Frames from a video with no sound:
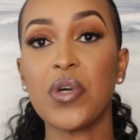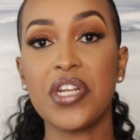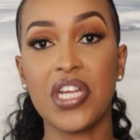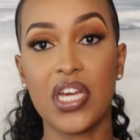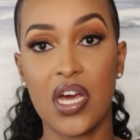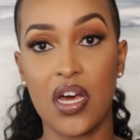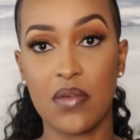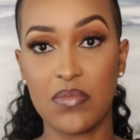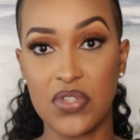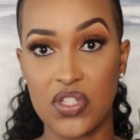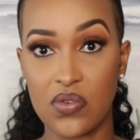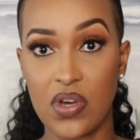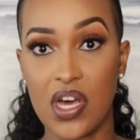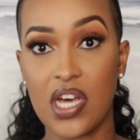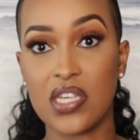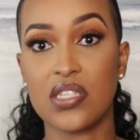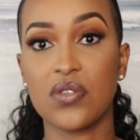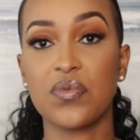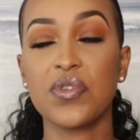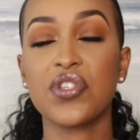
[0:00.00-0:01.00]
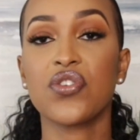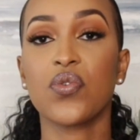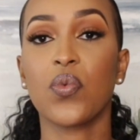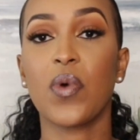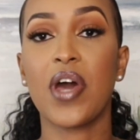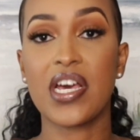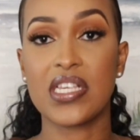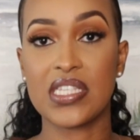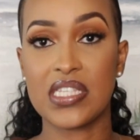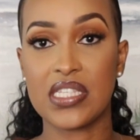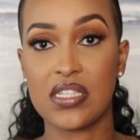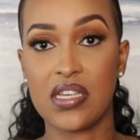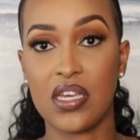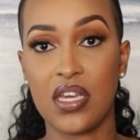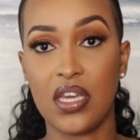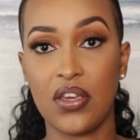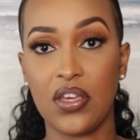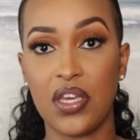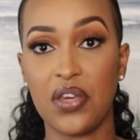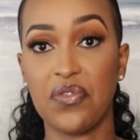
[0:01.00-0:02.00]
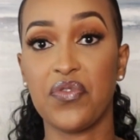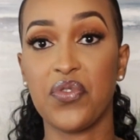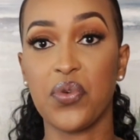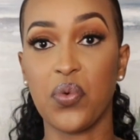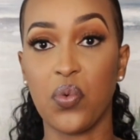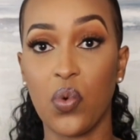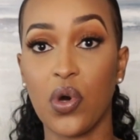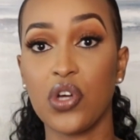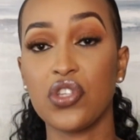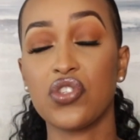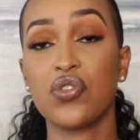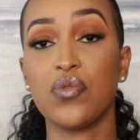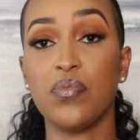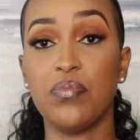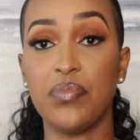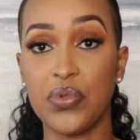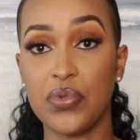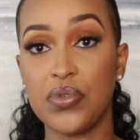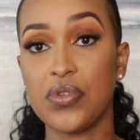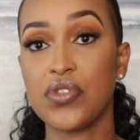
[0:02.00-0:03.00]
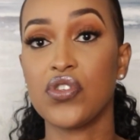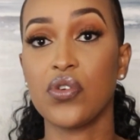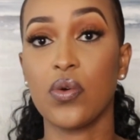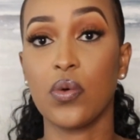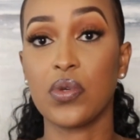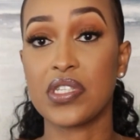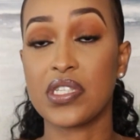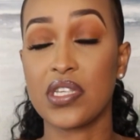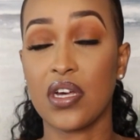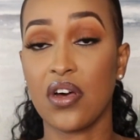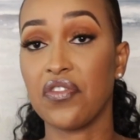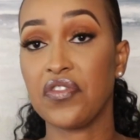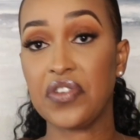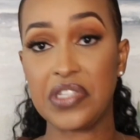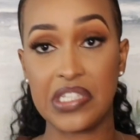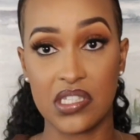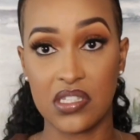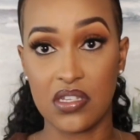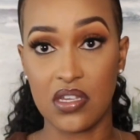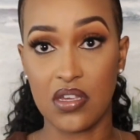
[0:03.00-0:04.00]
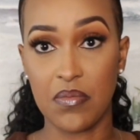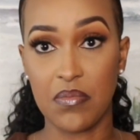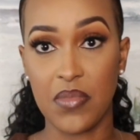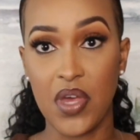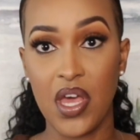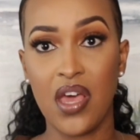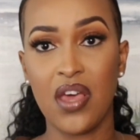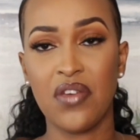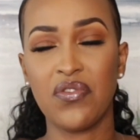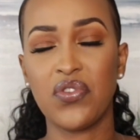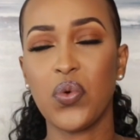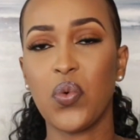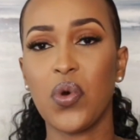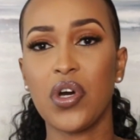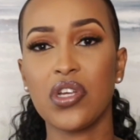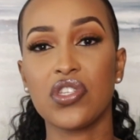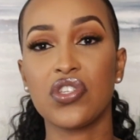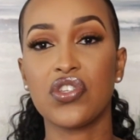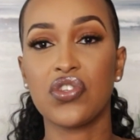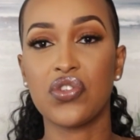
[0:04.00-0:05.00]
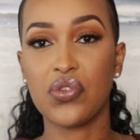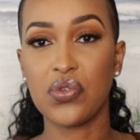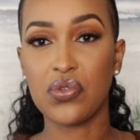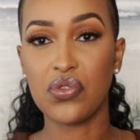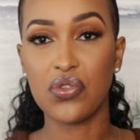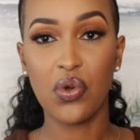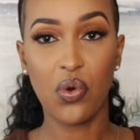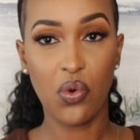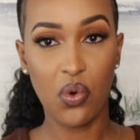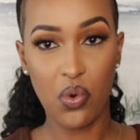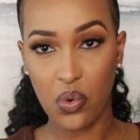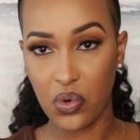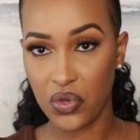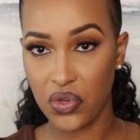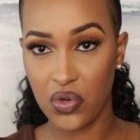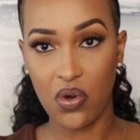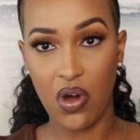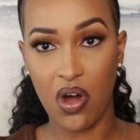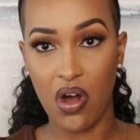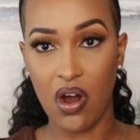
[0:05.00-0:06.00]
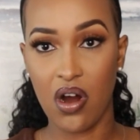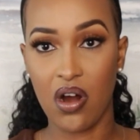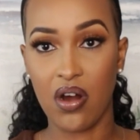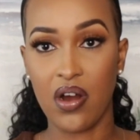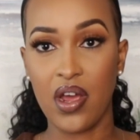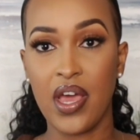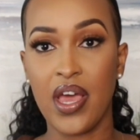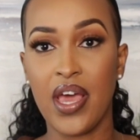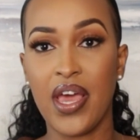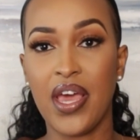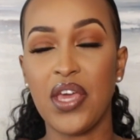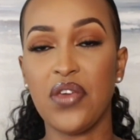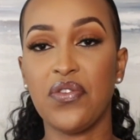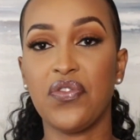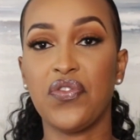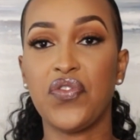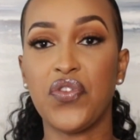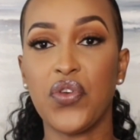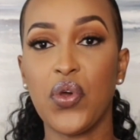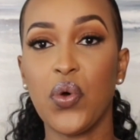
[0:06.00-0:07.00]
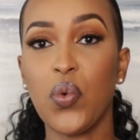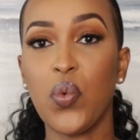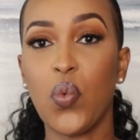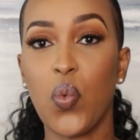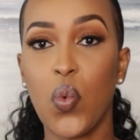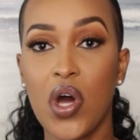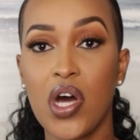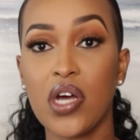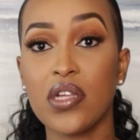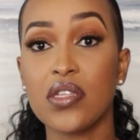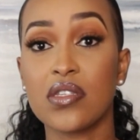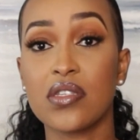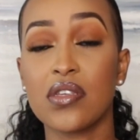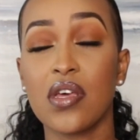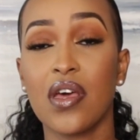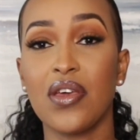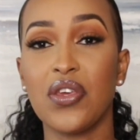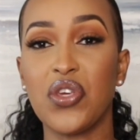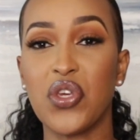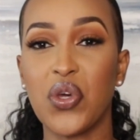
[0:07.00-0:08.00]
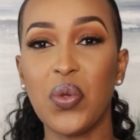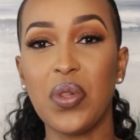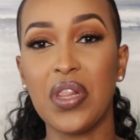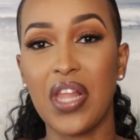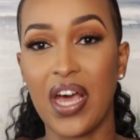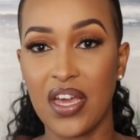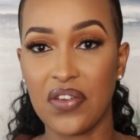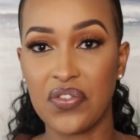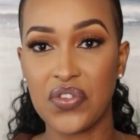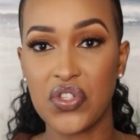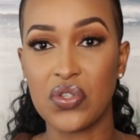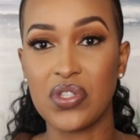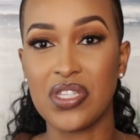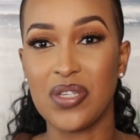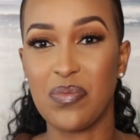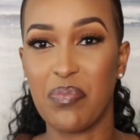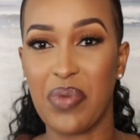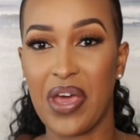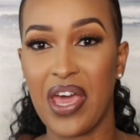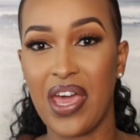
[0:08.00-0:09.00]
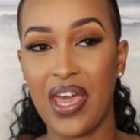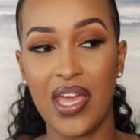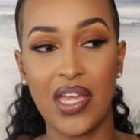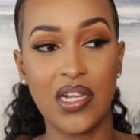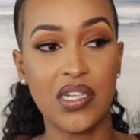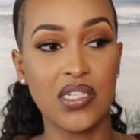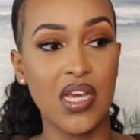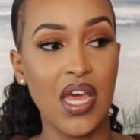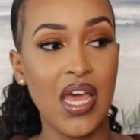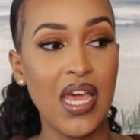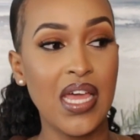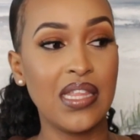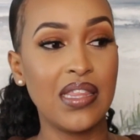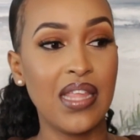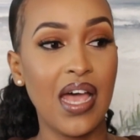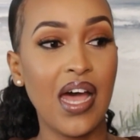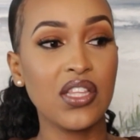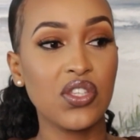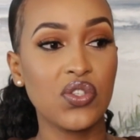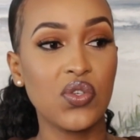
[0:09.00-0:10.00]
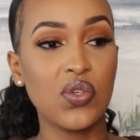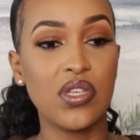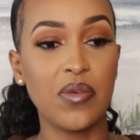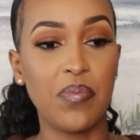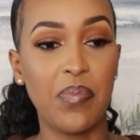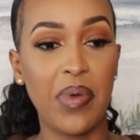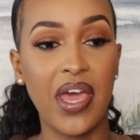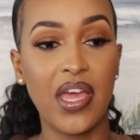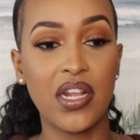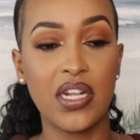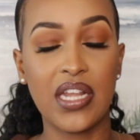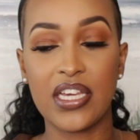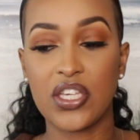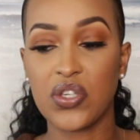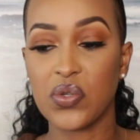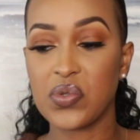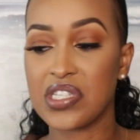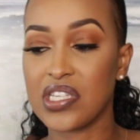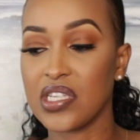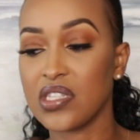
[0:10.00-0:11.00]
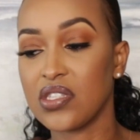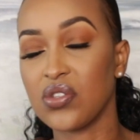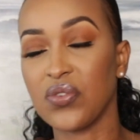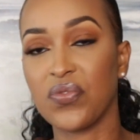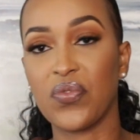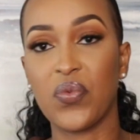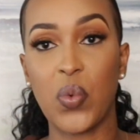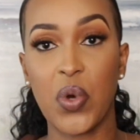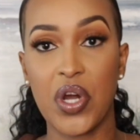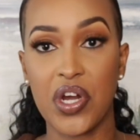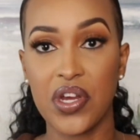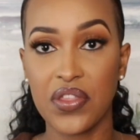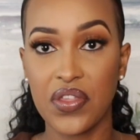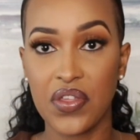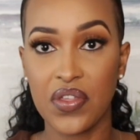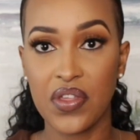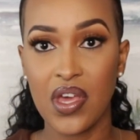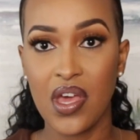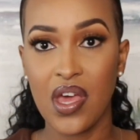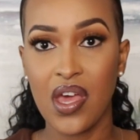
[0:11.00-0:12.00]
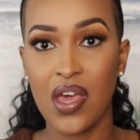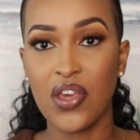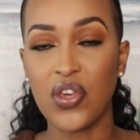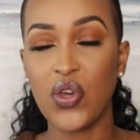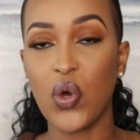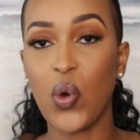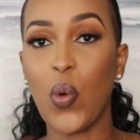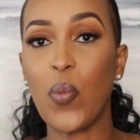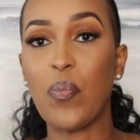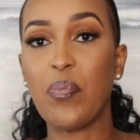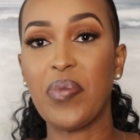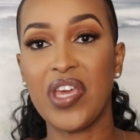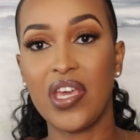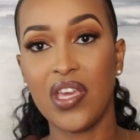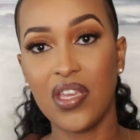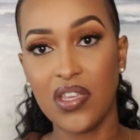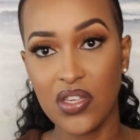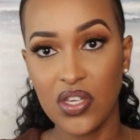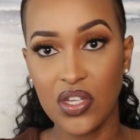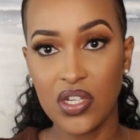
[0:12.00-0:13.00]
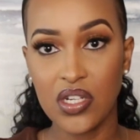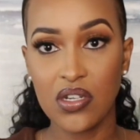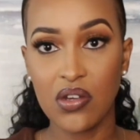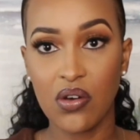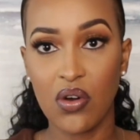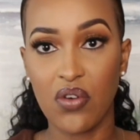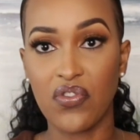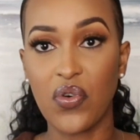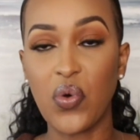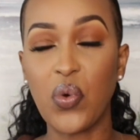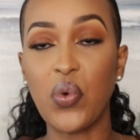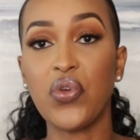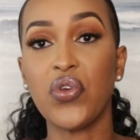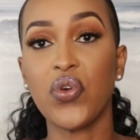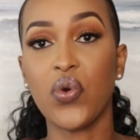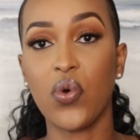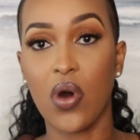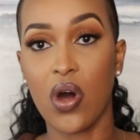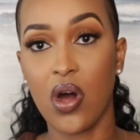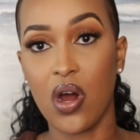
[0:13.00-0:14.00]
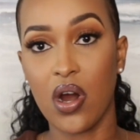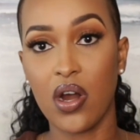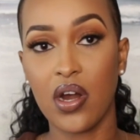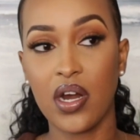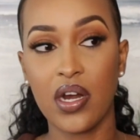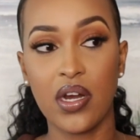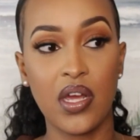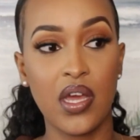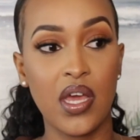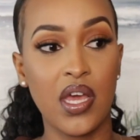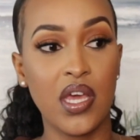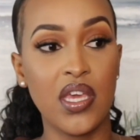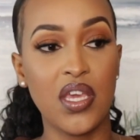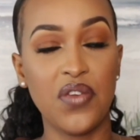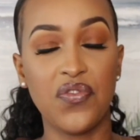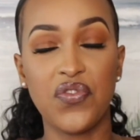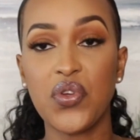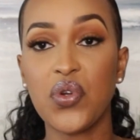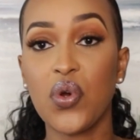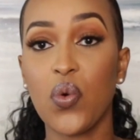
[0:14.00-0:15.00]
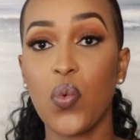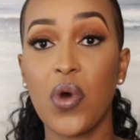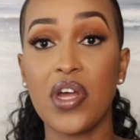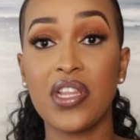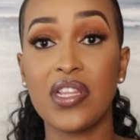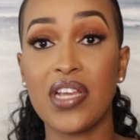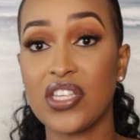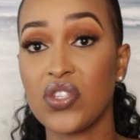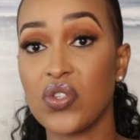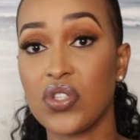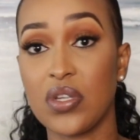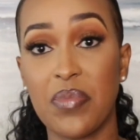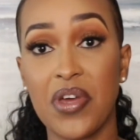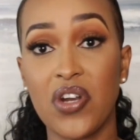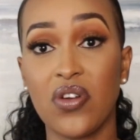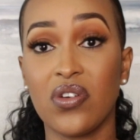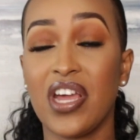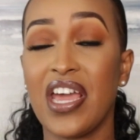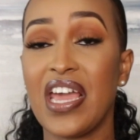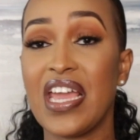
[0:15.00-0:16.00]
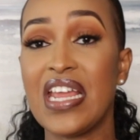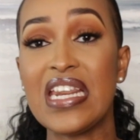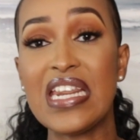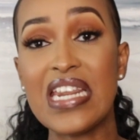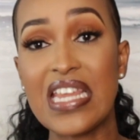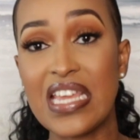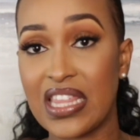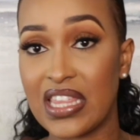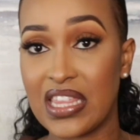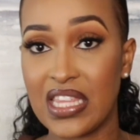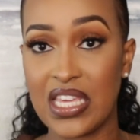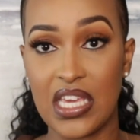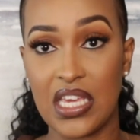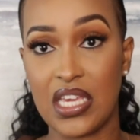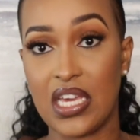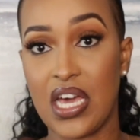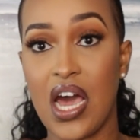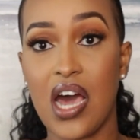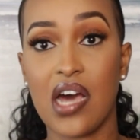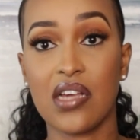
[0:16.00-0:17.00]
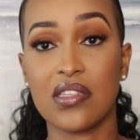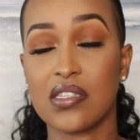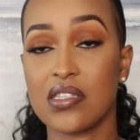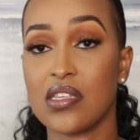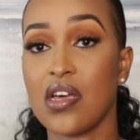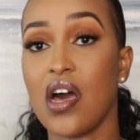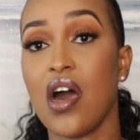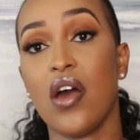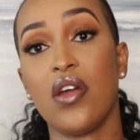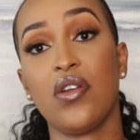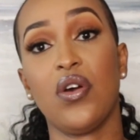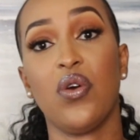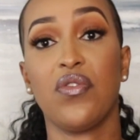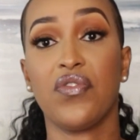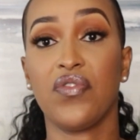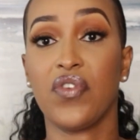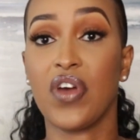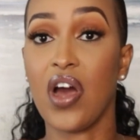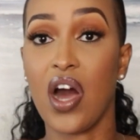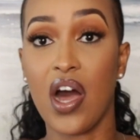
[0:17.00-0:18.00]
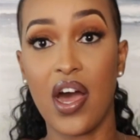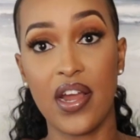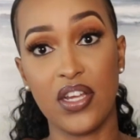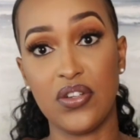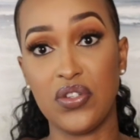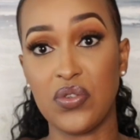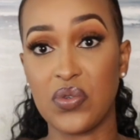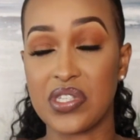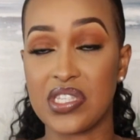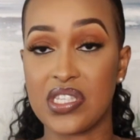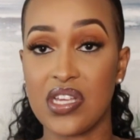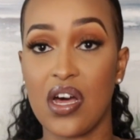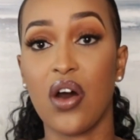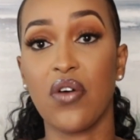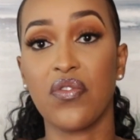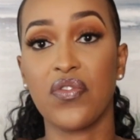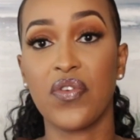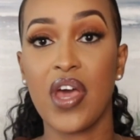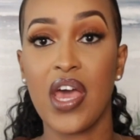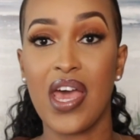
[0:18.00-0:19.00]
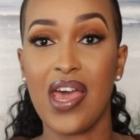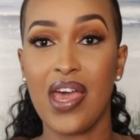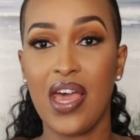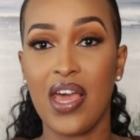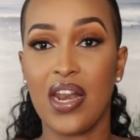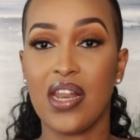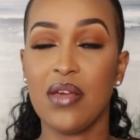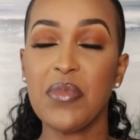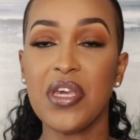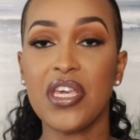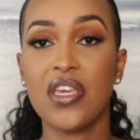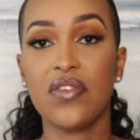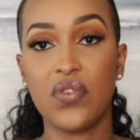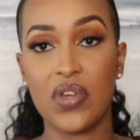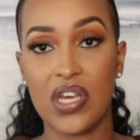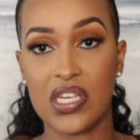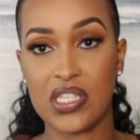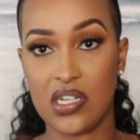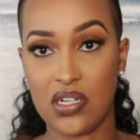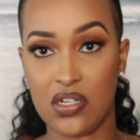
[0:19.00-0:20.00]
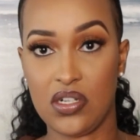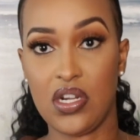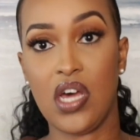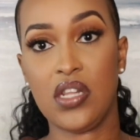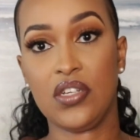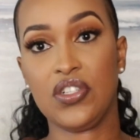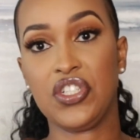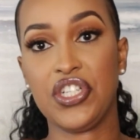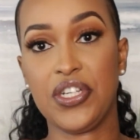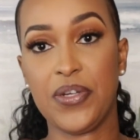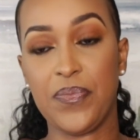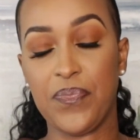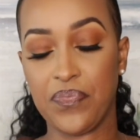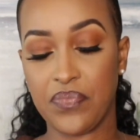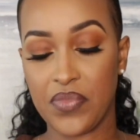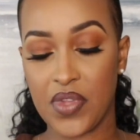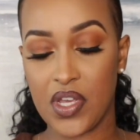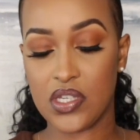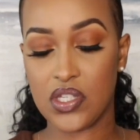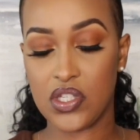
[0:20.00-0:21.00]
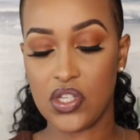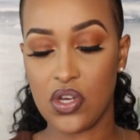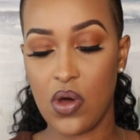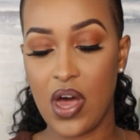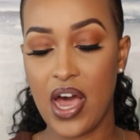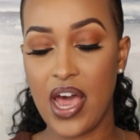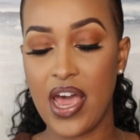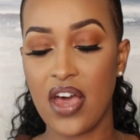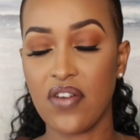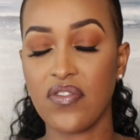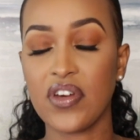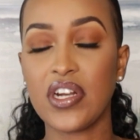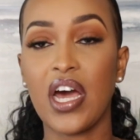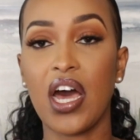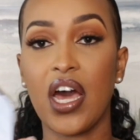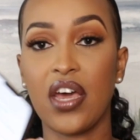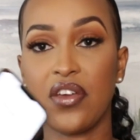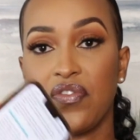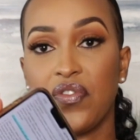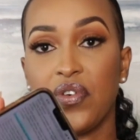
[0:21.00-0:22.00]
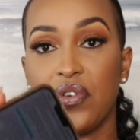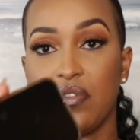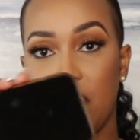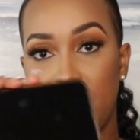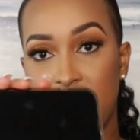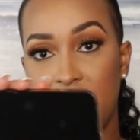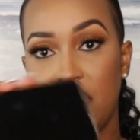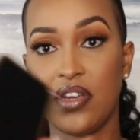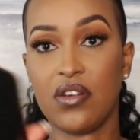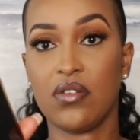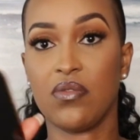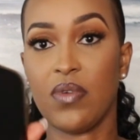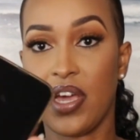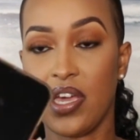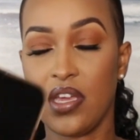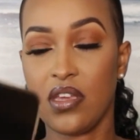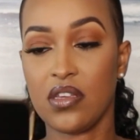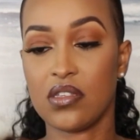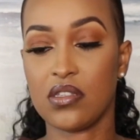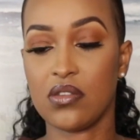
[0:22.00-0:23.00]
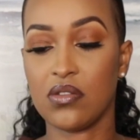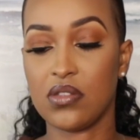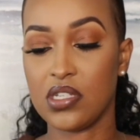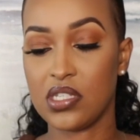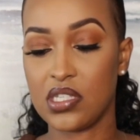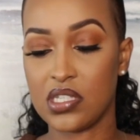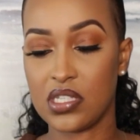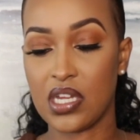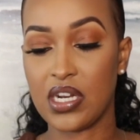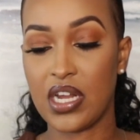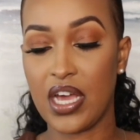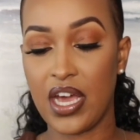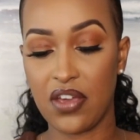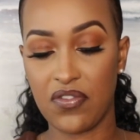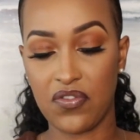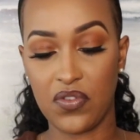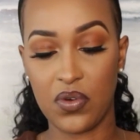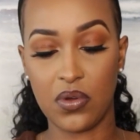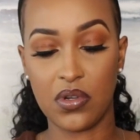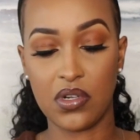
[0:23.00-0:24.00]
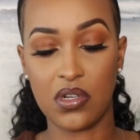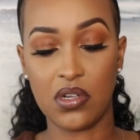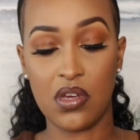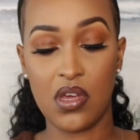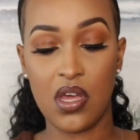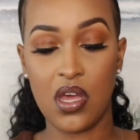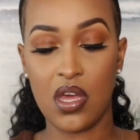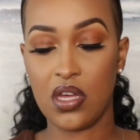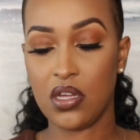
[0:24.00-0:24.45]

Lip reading: when it comes to us, the reason why I say, if you want to boost your self-esteem, if you want to know who you are, if you want your life to depend, not to depend, like your sense of worth, your opinion of who you are, if you don't want that to depend on anything outside of God and yourself, let me give you guys an analogy. So I have an iPhone right here, right? So this is an iPhone.